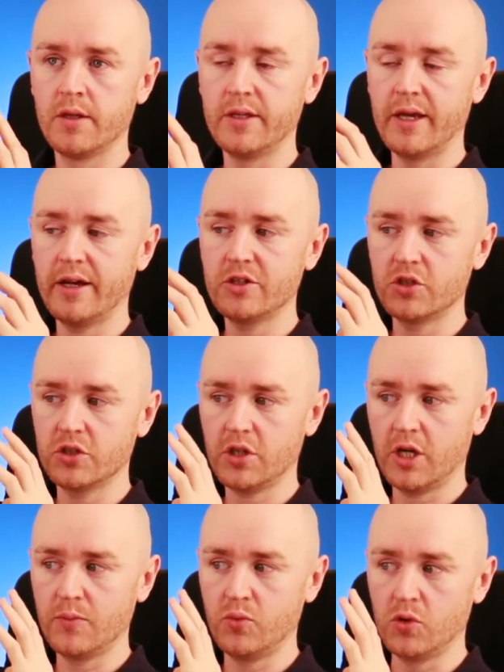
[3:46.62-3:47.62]
the anxious
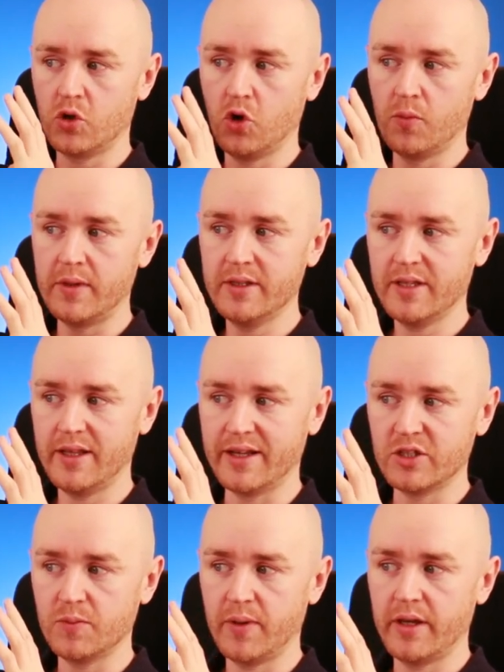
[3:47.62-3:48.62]
type will come into
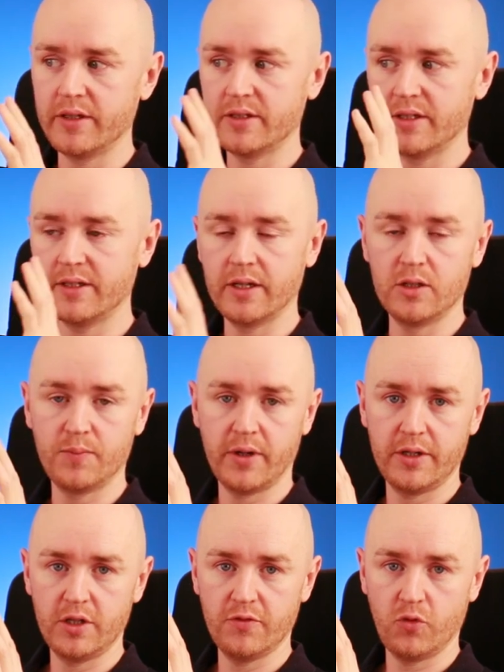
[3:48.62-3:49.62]
that space that's held
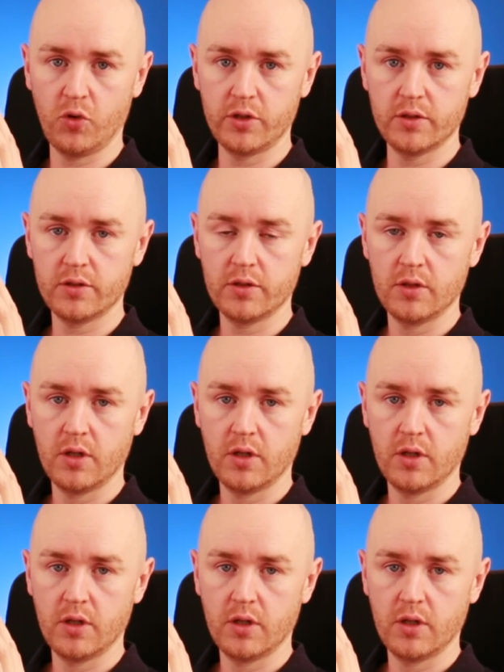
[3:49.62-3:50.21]
by the avoidant.